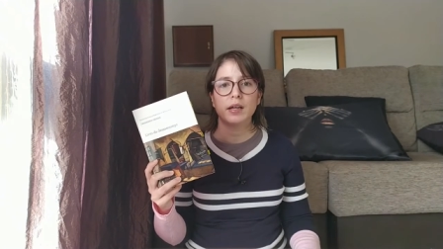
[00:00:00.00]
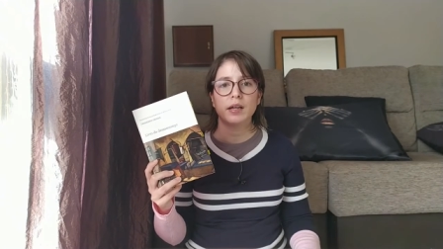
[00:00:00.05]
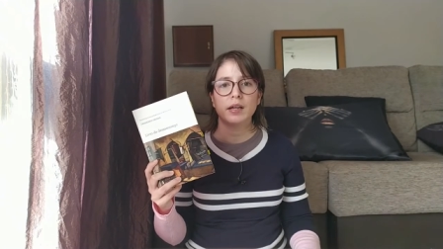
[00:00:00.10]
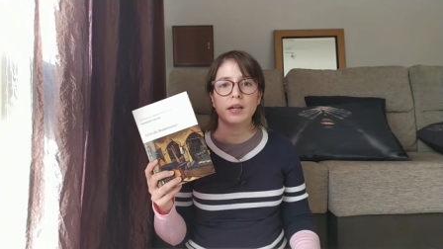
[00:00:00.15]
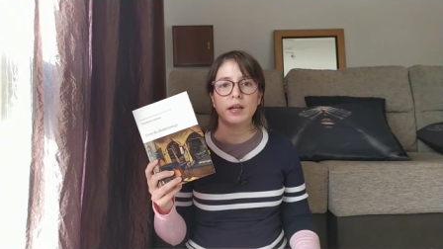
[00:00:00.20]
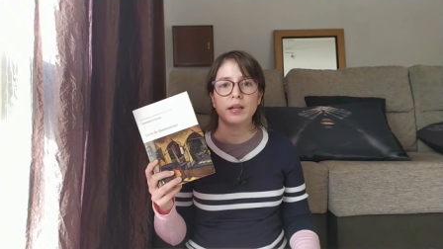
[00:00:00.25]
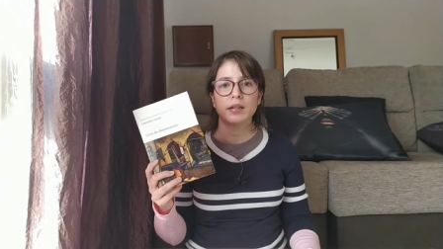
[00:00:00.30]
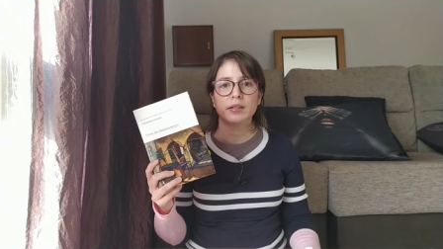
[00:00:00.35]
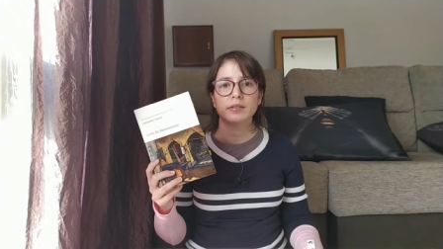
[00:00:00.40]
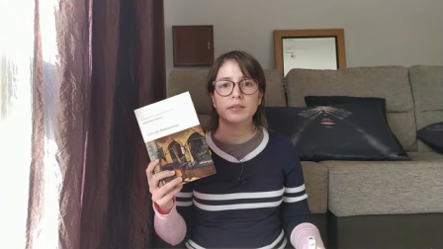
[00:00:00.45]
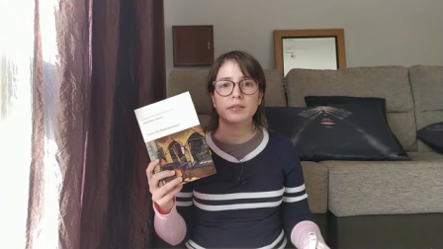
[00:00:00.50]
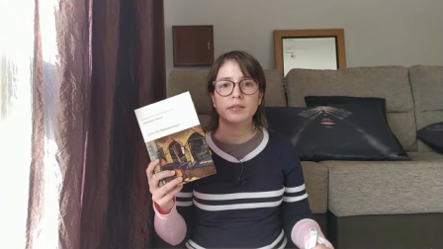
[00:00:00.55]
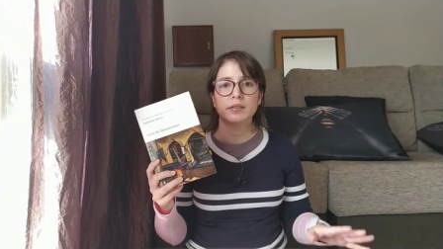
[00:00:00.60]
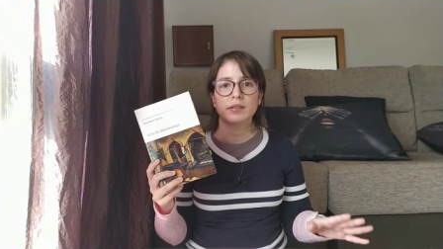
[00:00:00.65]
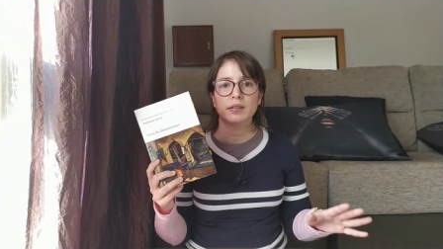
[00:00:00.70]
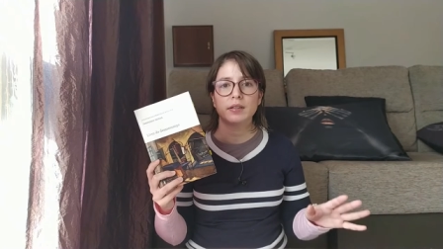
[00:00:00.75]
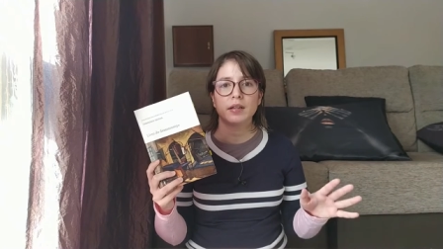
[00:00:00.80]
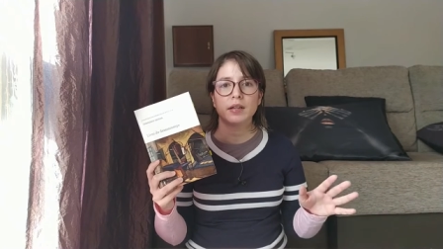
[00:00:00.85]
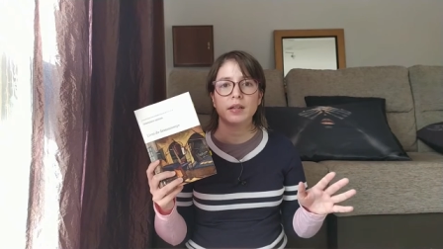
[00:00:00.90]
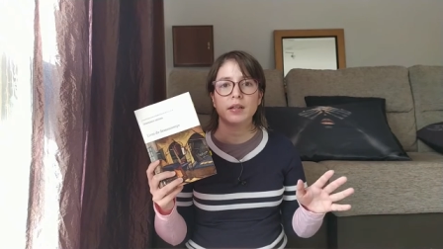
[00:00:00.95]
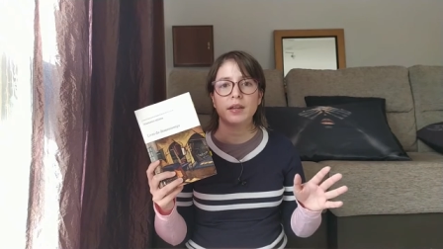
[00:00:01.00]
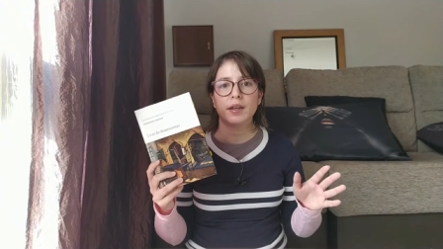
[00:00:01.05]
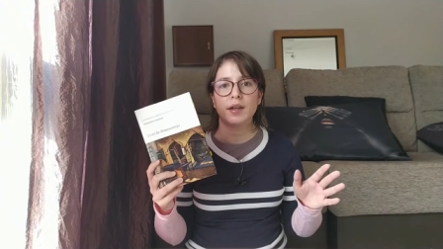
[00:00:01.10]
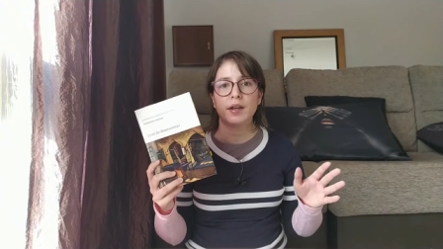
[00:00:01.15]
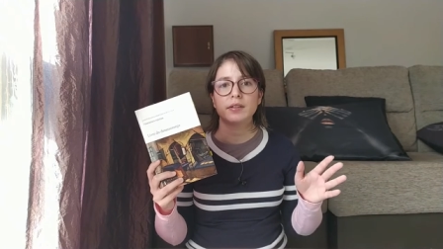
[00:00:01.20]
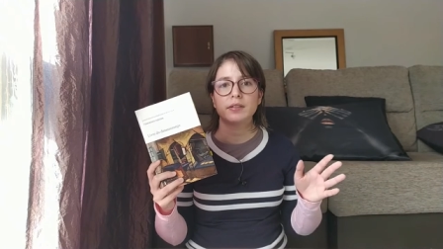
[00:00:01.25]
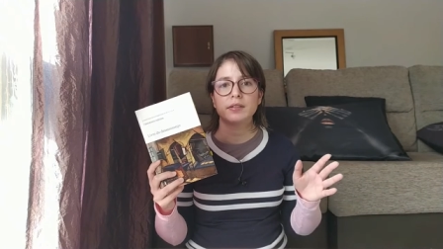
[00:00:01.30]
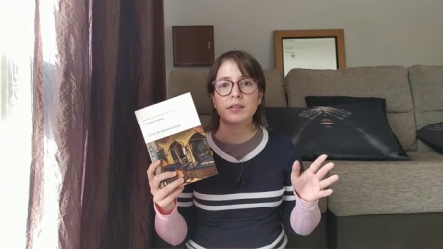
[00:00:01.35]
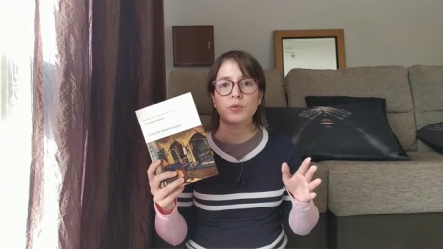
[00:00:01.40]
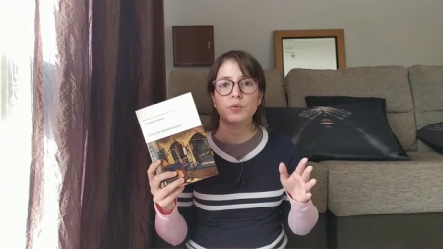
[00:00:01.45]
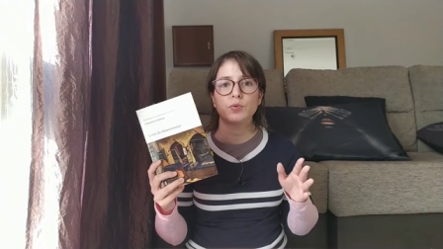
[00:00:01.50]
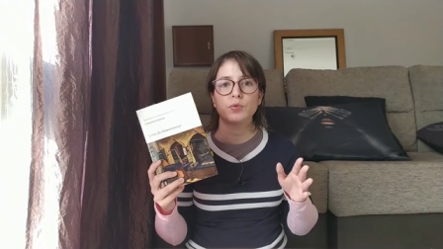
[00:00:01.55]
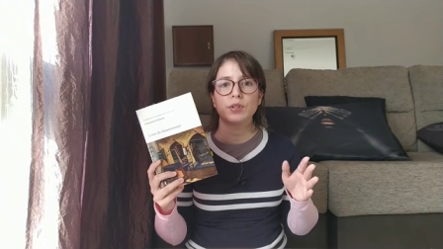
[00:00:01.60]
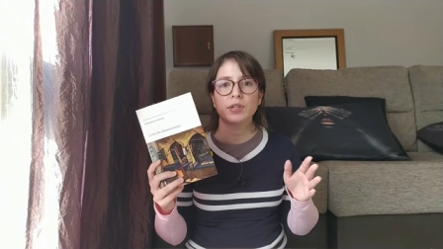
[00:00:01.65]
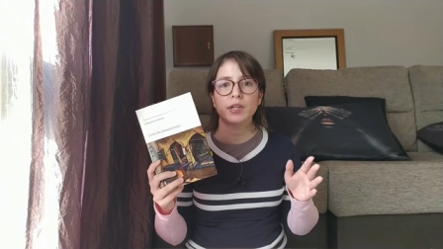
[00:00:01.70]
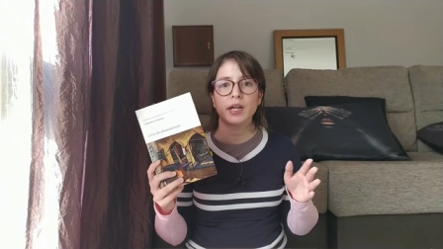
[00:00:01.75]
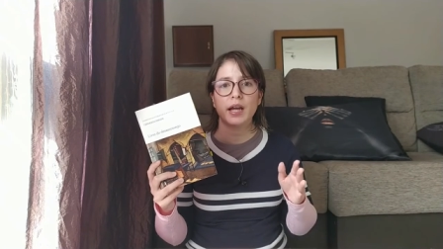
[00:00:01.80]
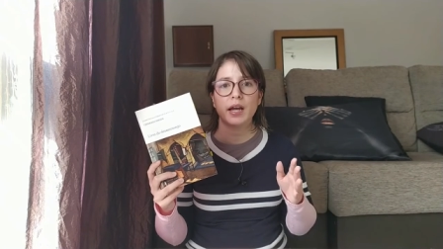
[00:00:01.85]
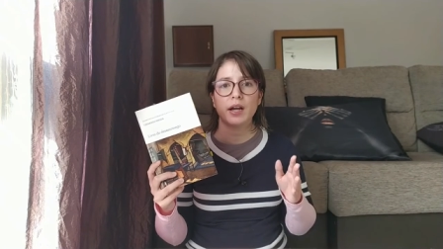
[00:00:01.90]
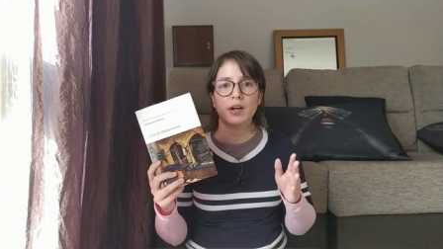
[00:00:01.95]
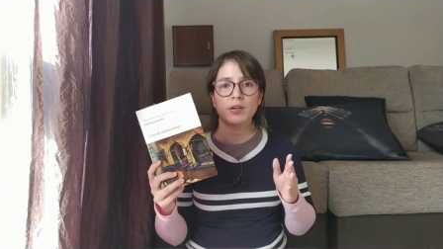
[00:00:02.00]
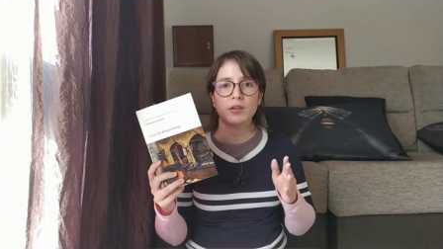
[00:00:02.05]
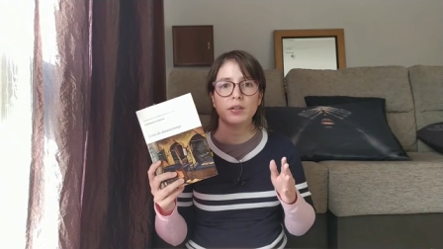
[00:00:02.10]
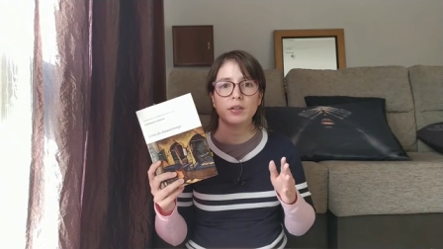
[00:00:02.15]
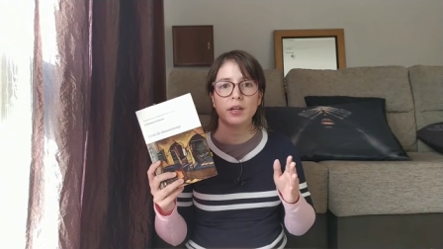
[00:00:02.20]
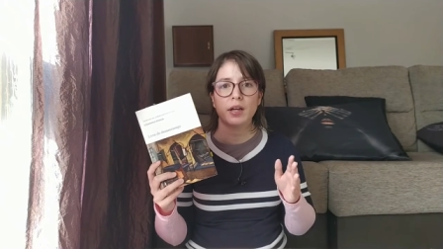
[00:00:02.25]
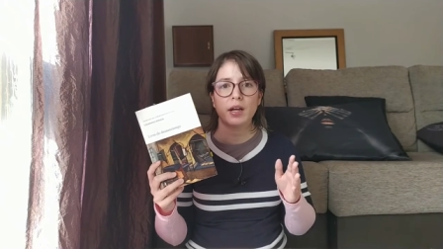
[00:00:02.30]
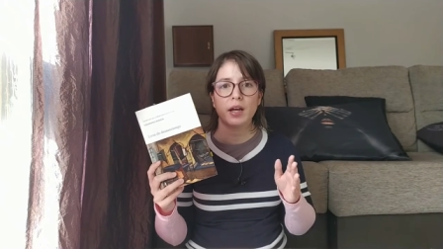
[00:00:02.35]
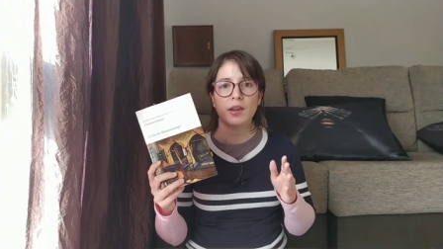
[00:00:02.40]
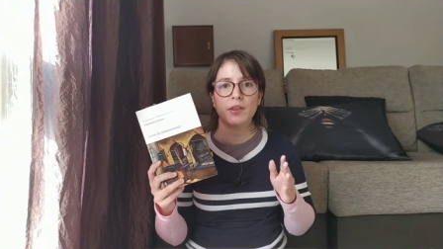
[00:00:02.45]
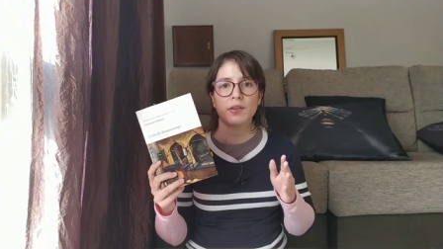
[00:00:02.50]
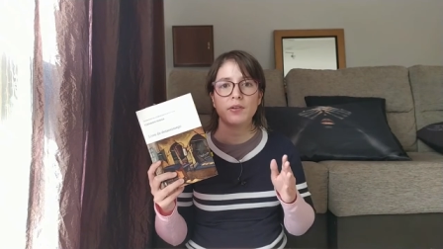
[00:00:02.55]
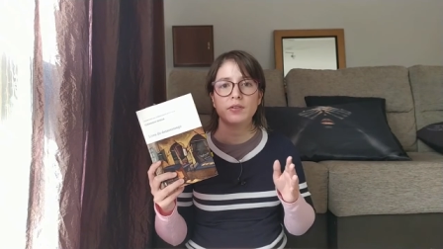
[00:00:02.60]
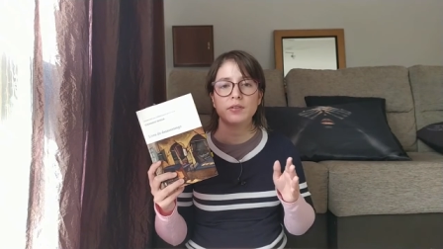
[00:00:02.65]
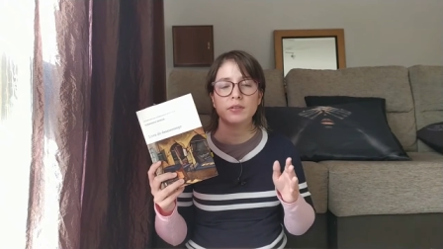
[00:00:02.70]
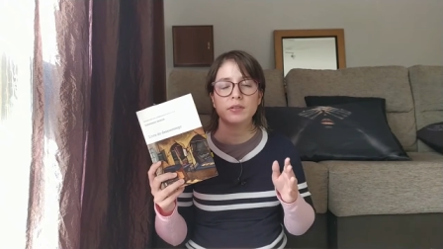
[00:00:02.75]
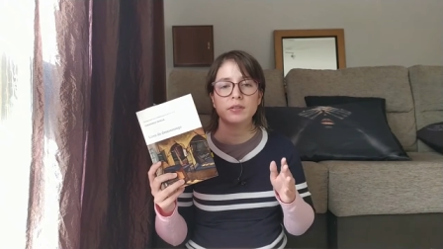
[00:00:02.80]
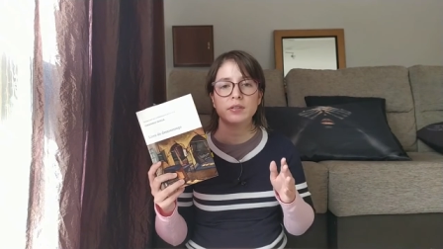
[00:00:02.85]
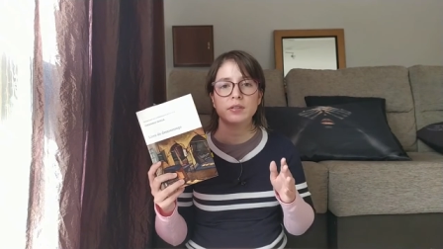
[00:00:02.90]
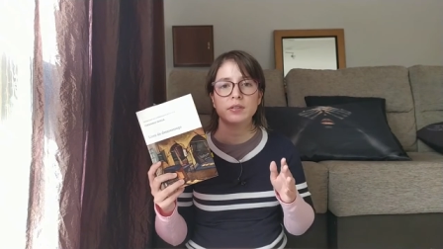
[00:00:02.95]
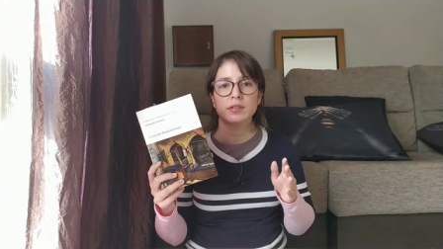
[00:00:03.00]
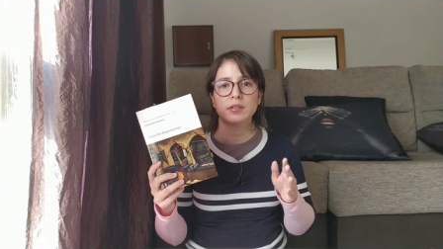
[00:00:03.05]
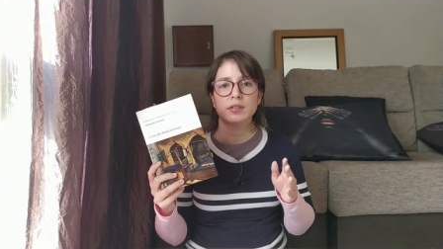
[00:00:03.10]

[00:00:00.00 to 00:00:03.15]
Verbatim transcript: and the, then they were gathered,